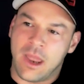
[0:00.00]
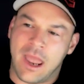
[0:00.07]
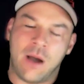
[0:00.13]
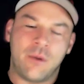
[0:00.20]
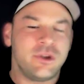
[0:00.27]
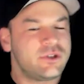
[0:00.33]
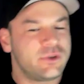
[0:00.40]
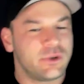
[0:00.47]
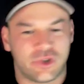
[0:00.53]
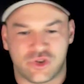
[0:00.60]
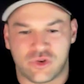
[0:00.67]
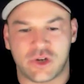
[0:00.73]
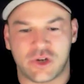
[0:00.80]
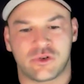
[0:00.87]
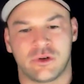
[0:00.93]
How are you sort of
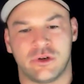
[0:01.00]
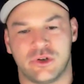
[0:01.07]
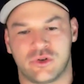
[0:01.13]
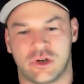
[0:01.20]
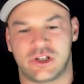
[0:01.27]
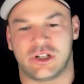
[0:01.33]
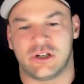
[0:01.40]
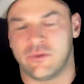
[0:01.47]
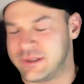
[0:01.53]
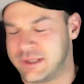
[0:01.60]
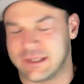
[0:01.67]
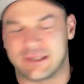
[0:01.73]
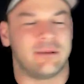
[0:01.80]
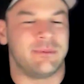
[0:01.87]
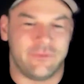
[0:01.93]
structuring nutrition?
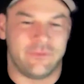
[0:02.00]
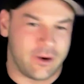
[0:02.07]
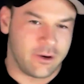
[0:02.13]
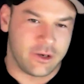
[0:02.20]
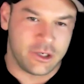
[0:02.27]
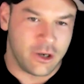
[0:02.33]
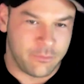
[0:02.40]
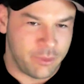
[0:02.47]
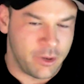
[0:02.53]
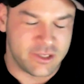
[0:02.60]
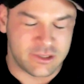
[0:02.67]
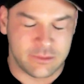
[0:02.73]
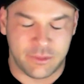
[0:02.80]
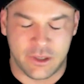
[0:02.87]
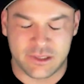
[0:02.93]
Obviously, it's going to be very,
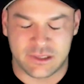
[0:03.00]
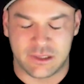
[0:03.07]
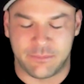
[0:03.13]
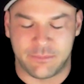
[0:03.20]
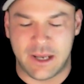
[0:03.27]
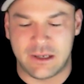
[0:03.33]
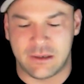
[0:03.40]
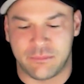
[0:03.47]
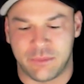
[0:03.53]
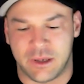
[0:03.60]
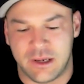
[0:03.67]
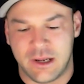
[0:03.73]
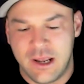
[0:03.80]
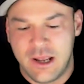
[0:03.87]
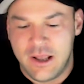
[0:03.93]
person to person dependent,
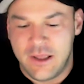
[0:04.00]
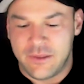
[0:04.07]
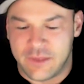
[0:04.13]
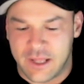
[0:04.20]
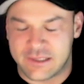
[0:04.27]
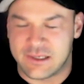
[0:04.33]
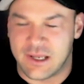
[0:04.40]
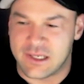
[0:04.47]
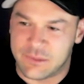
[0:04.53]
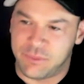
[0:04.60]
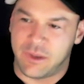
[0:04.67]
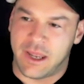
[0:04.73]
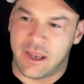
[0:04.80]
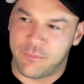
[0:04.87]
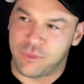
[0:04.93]
but that starts to
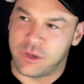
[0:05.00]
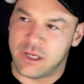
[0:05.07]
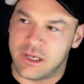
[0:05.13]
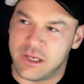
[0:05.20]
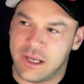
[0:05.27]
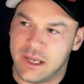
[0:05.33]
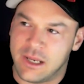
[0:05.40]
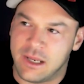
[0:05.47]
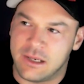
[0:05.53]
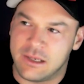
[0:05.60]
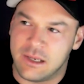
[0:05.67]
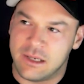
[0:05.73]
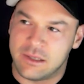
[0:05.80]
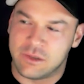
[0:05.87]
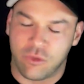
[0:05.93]
play a pretty
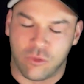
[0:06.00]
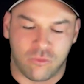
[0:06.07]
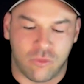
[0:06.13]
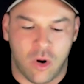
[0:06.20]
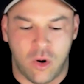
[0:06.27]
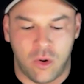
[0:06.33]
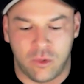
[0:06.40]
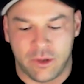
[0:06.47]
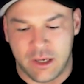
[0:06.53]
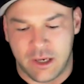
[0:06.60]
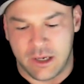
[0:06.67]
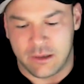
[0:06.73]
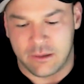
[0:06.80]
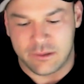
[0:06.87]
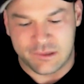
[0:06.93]
integral role
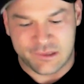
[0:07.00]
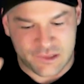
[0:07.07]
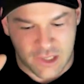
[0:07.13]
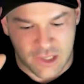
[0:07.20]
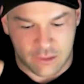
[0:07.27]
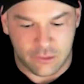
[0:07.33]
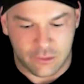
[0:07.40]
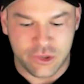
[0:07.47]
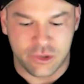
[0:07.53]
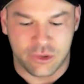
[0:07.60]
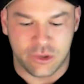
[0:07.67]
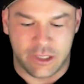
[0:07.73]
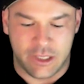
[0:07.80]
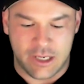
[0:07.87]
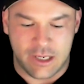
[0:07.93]
in
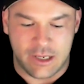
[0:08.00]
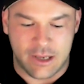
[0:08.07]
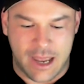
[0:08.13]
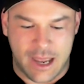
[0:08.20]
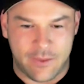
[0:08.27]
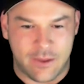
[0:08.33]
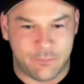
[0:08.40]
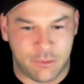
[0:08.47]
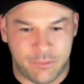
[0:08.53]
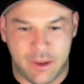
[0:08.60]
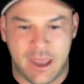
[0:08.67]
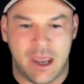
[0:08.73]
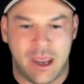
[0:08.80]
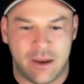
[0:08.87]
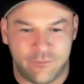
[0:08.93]
psychologically how they're
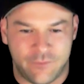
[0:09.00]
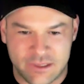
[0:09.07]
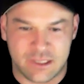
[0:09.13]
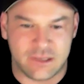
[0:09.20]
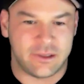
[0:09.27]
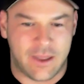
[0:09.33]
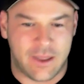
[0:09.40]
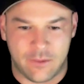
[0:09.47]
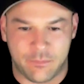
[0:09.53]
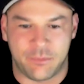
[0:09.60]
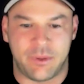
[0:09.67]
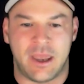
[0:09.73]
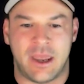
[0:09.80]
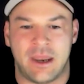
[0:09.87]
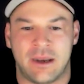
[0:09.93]
prepared, physically how they're
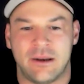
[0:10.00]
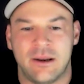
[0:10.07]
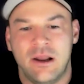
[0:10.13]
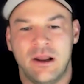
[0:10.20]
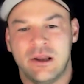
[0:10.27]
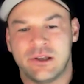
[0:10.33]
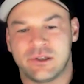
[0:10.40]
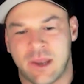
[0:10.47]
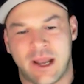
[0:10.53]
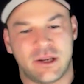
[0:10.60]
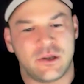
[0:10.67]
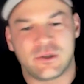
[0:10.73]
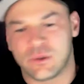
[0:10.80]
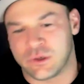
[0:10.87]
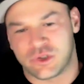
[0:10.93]
prepared. So, how
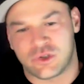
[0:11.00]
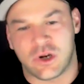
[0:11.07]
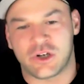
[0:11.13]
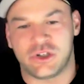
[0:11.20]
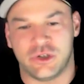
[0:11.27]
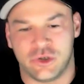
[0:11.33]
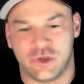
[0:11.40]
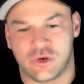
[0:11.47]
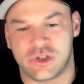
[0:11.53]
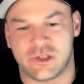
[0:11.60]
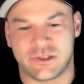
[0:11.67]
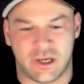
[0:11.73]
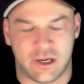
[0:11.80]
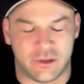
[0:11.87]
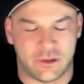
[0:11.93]
do you sort of structure your
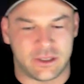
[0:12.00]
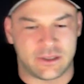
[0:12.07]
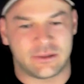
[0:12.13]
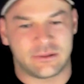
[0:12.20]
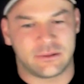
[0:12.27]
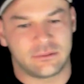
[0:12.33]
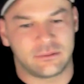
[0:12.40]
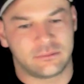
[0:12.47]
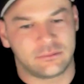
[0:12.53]
nutrition side of things?